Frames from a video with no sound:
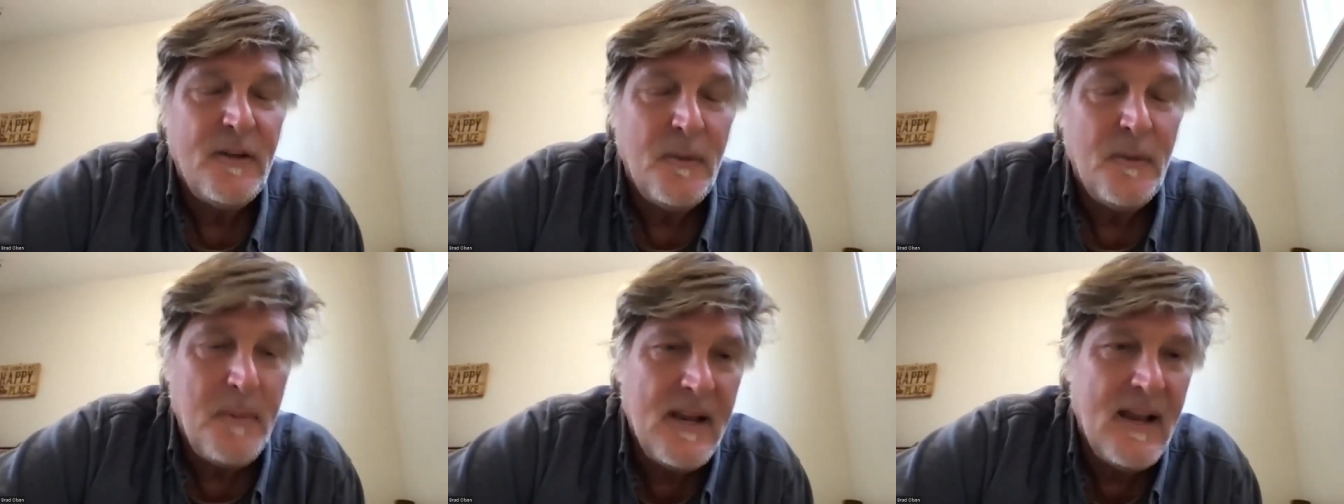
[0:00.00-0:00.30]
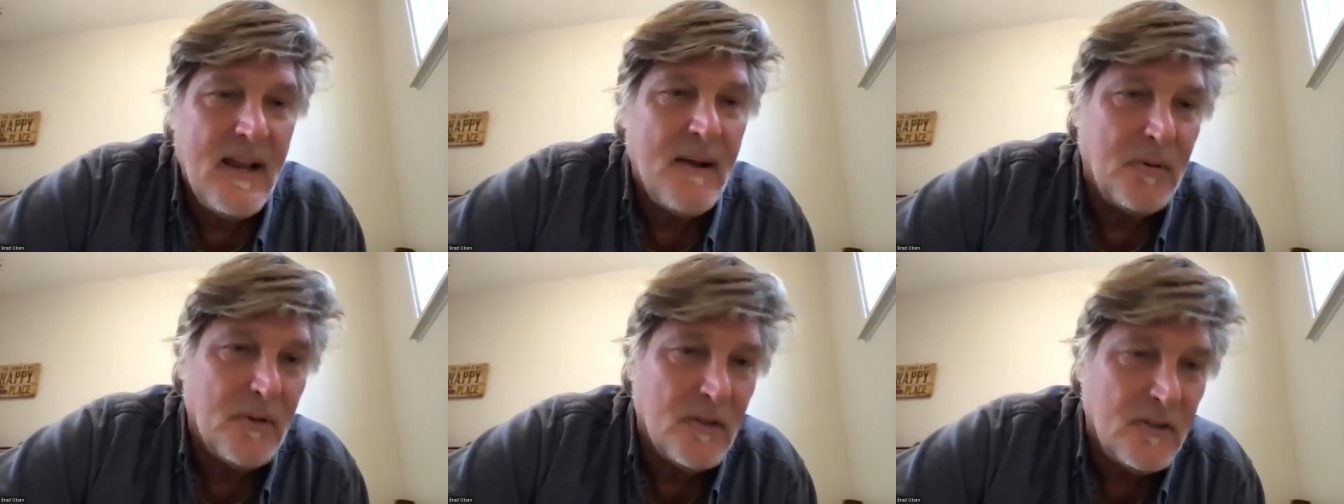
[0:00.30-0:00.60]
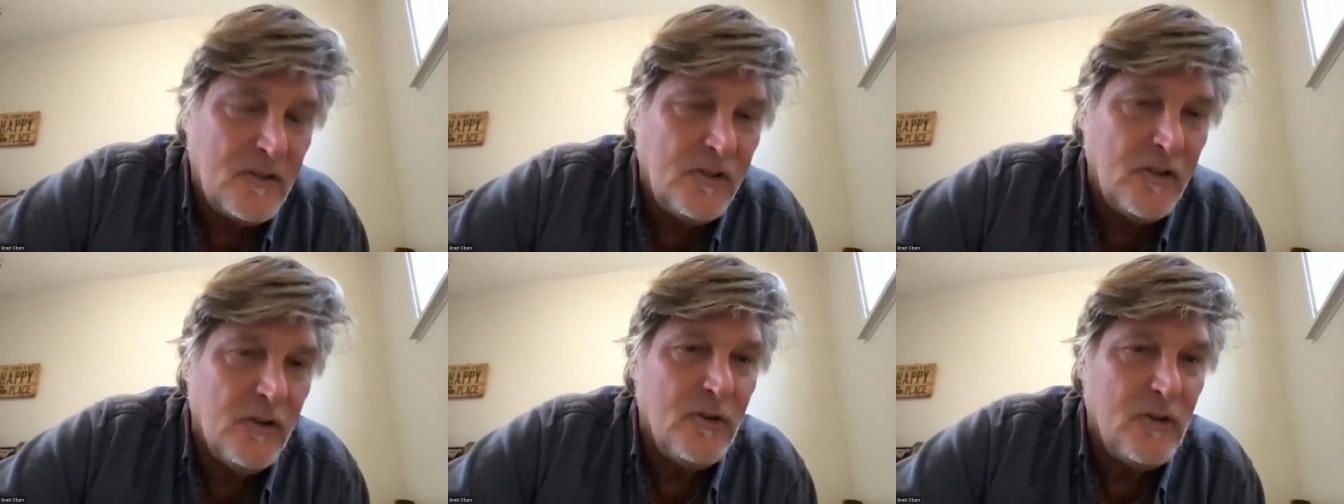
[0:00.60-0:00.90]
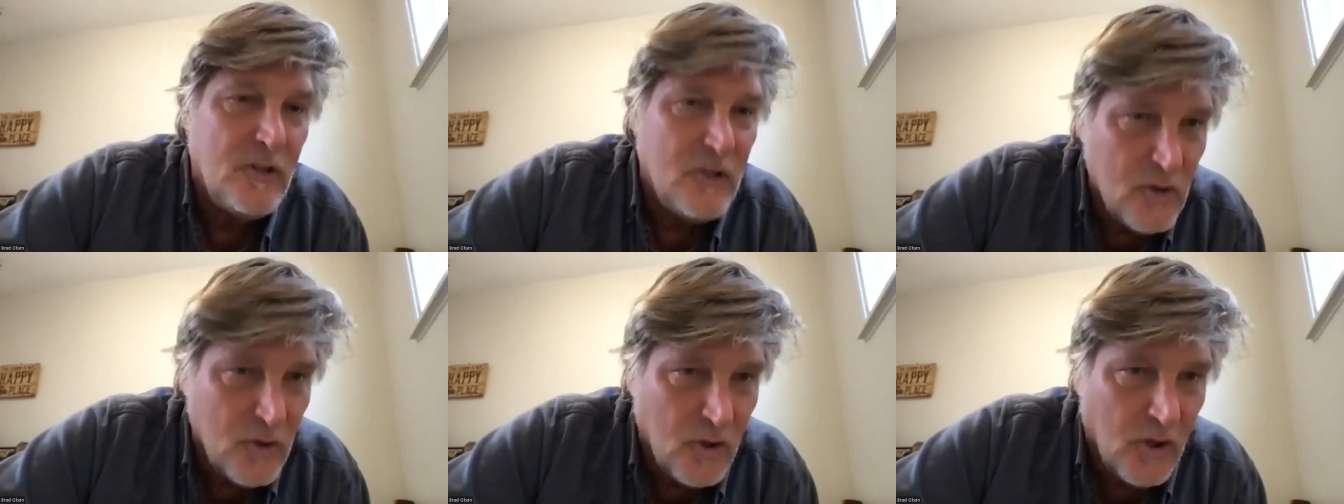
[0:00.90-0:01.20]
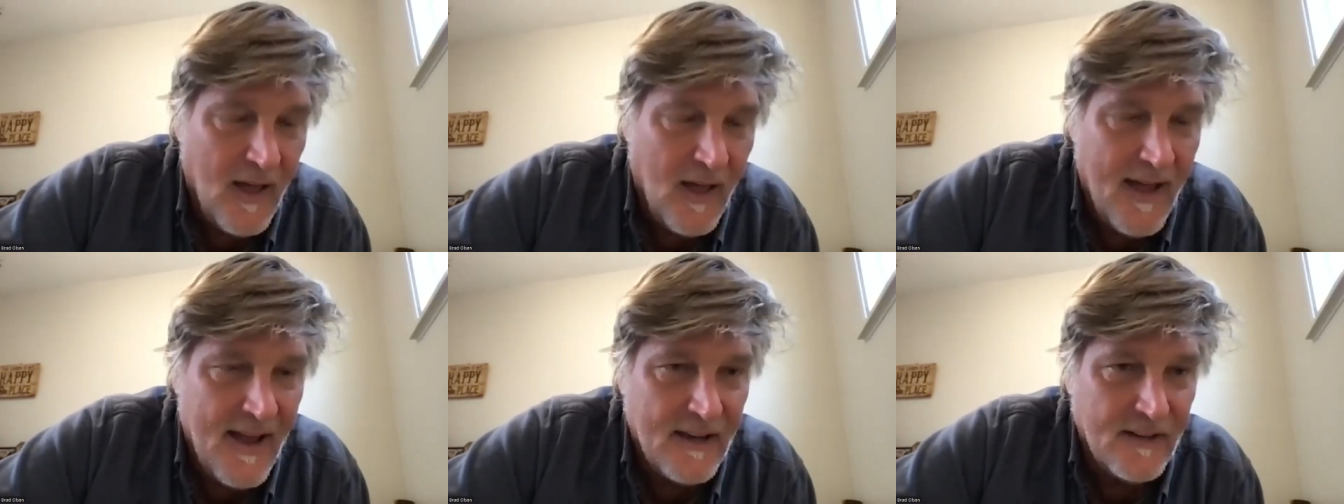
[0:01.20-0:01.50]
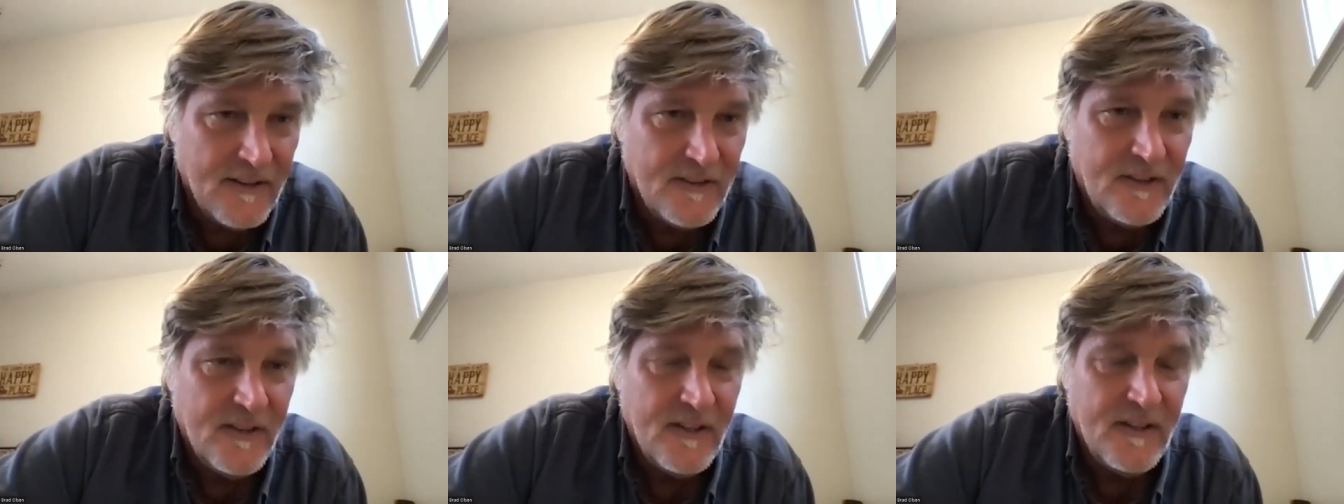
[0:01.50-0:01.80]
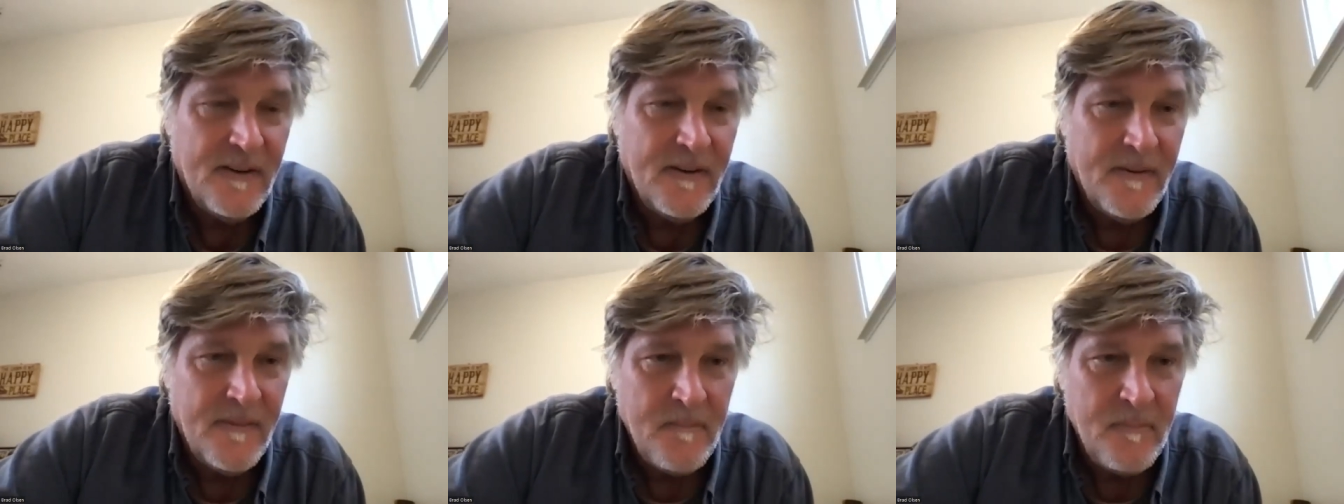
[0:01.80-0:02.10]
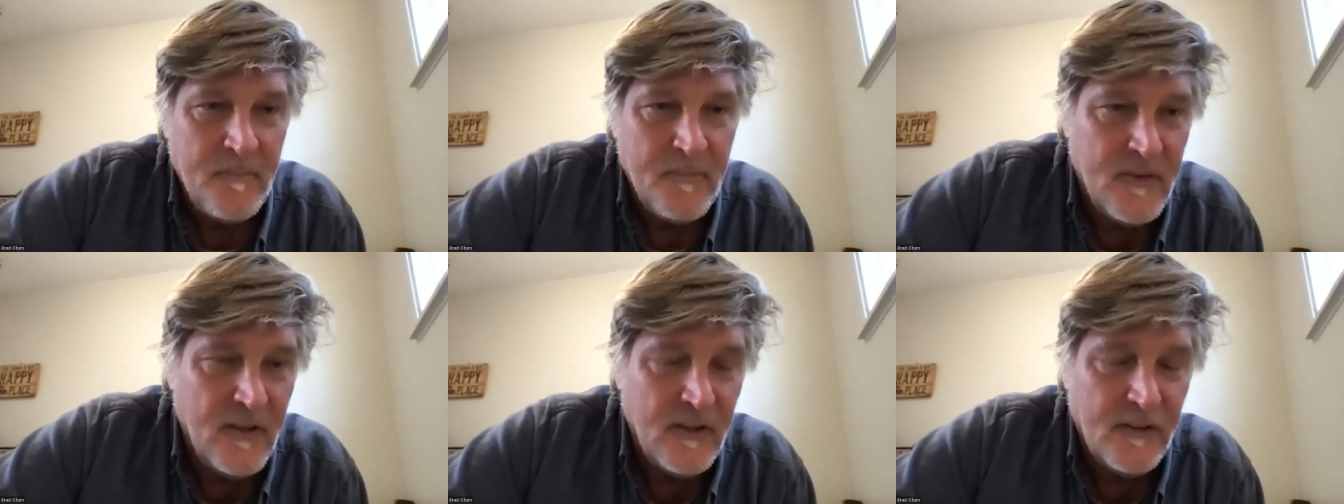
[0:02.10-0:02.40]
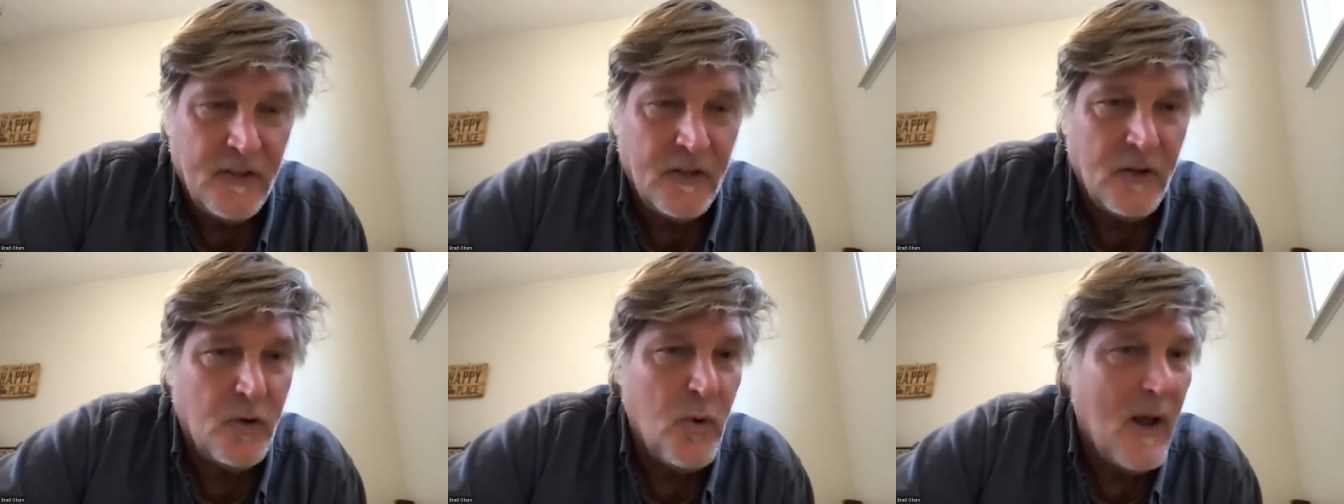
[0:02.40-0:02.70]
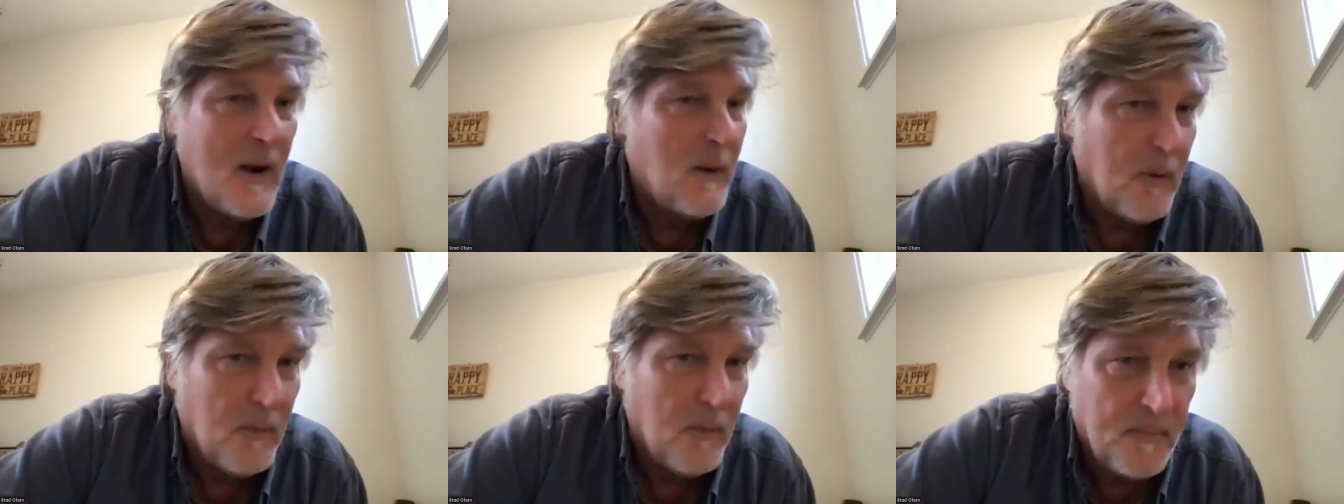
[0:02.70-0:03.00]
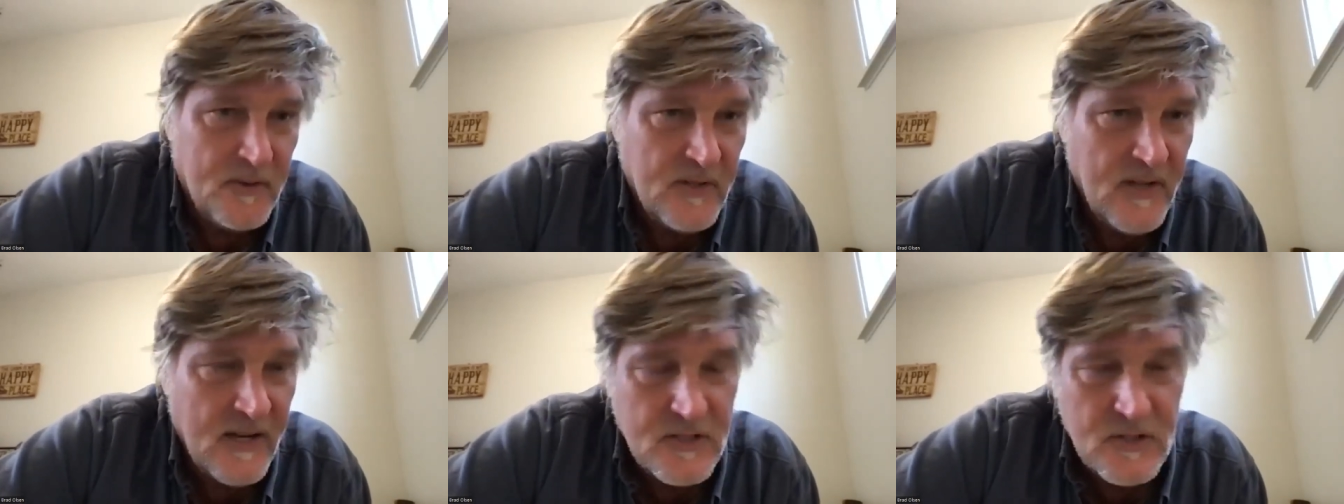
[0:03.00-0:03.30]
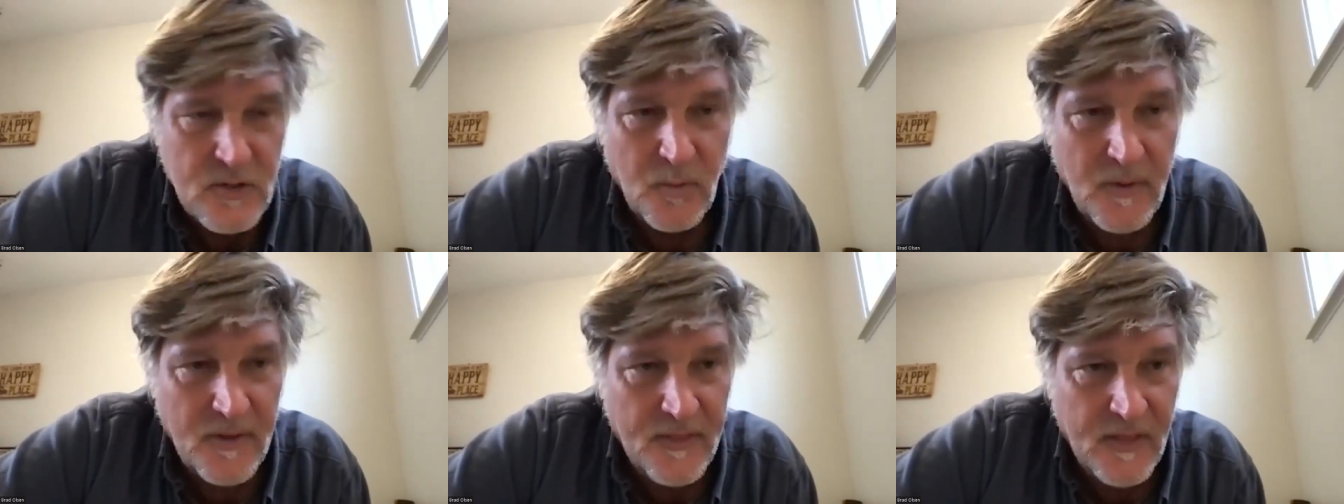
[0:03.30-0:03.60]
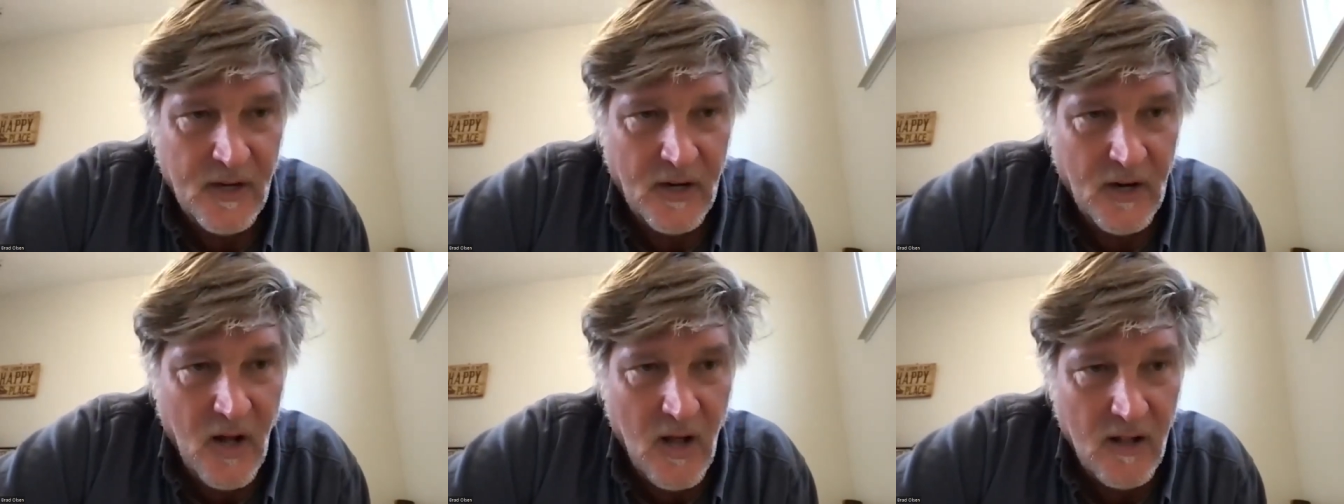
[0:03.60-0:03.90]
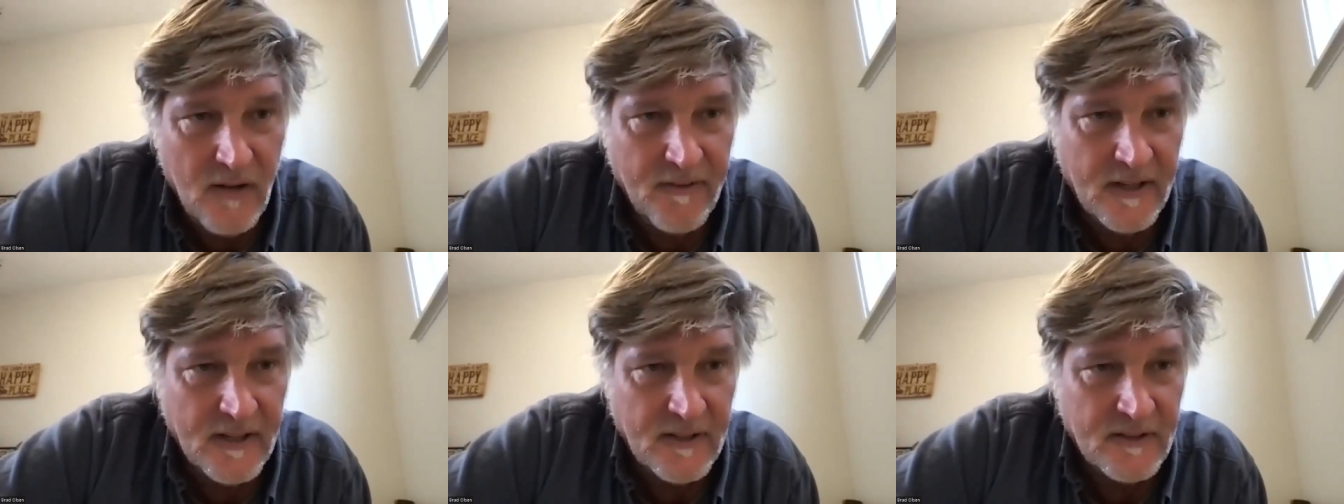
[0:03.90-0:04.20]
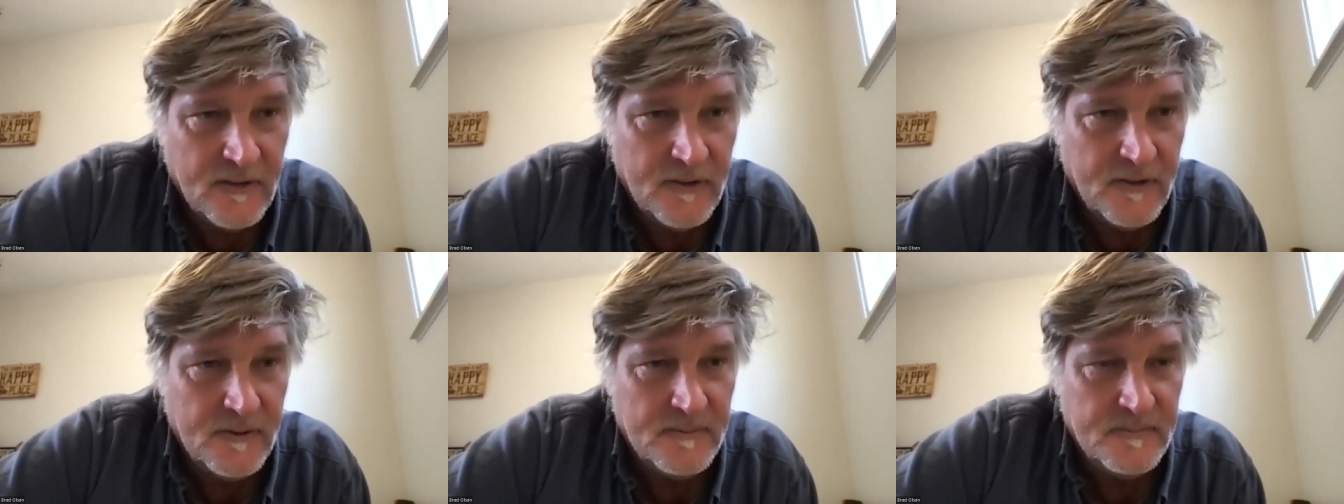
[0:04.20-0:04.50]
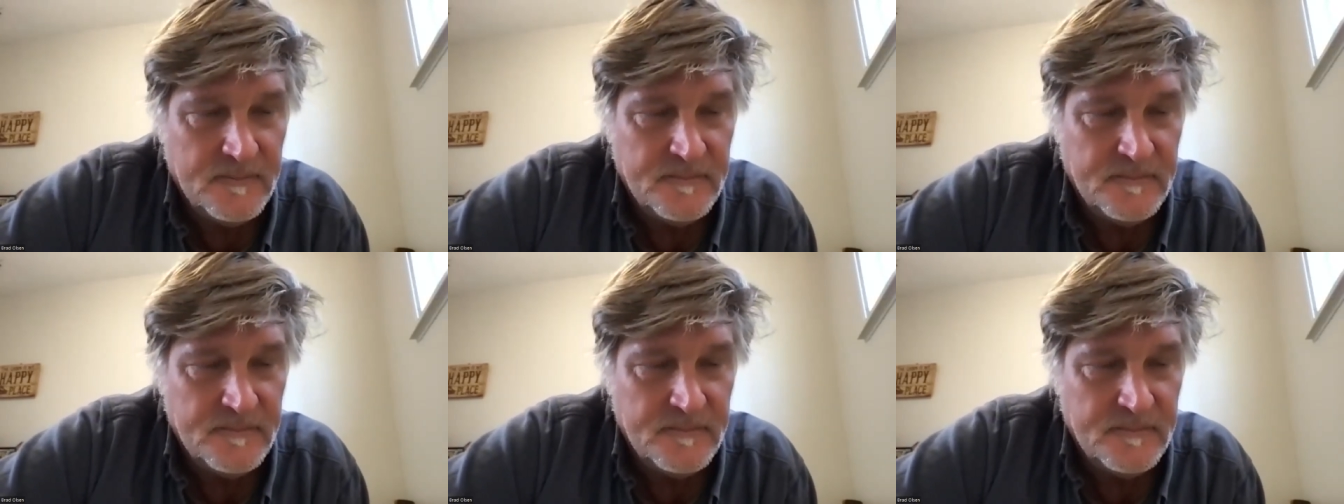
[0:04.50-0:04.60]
to be able to utilize this incredible potential within all of us.